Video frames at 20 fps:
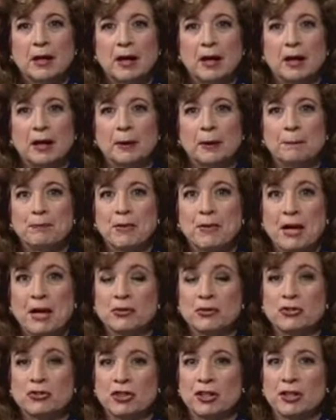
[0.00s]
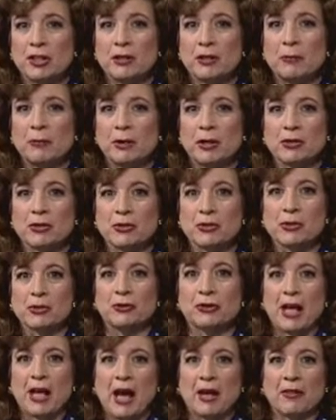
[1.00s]
SG, we just
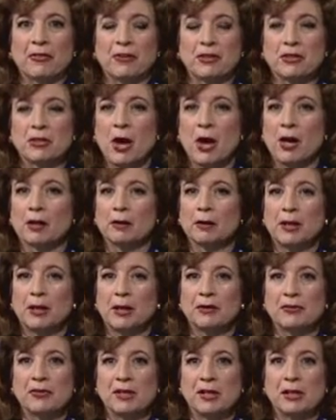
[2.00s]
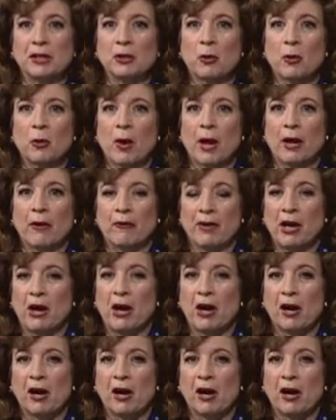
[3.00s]
heard Kathy talk about the inquiry